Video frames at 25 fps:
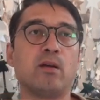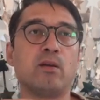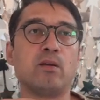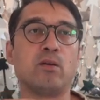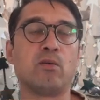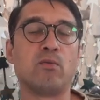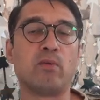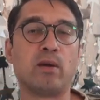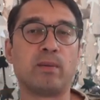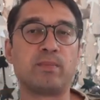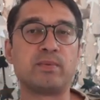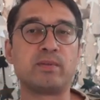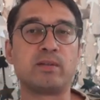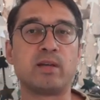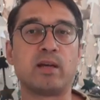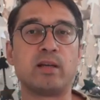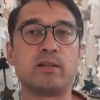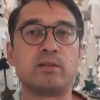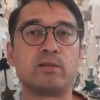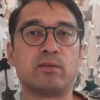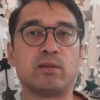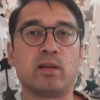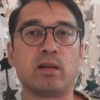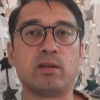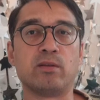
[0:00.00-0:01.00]
your
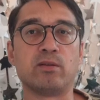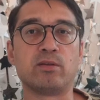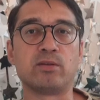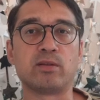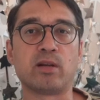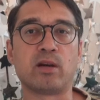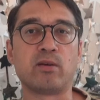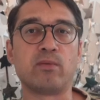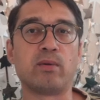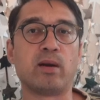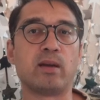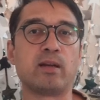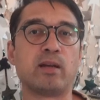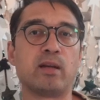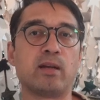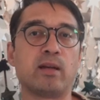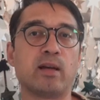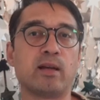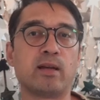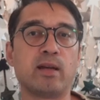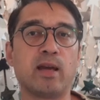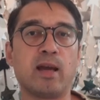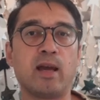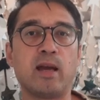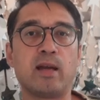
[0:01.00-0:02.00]
website so that you start ranking
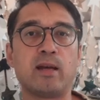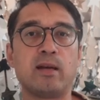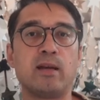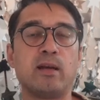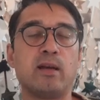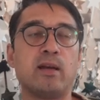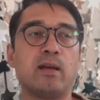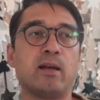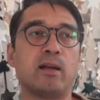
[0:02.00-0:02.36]
again.